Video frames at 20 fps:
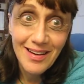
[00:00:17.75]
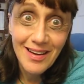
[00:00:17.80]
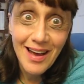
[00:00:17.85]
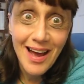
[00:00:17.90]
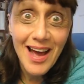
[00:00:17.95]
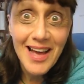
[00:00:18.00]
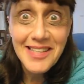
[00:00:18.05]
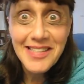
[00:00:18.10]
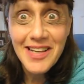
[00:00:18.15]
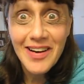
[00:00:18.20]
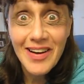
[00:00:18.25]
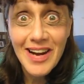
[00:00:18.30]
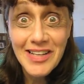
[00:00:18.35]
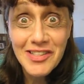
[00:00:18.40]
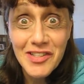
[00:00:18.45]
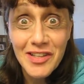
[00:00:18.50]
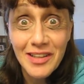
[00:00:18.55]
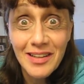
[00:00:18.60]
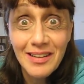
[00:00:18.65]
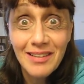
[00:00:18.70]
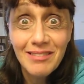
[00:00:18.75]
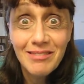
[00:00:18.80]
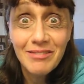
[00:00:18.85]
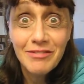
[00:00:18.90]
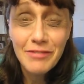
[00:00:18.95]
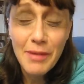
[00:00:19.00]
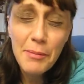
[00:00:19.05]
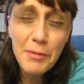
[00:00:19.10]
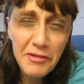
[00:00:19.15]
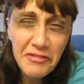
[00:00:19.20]
Eyes that are actually
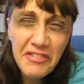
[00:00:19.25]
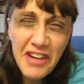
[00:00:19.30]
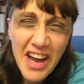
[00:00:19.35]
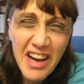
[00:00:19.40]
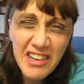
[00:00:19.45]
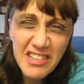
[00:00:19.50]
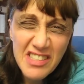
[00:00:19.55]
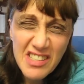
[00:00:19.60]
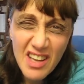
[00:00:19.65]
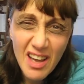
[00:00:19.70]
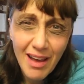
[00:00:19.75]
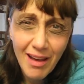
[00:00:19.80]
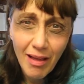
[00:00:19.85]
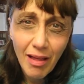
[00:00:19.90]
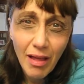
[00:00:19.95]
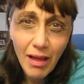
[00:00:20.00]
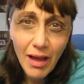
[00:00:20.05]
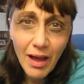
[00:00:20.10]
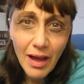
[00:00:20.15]
from a fire sale.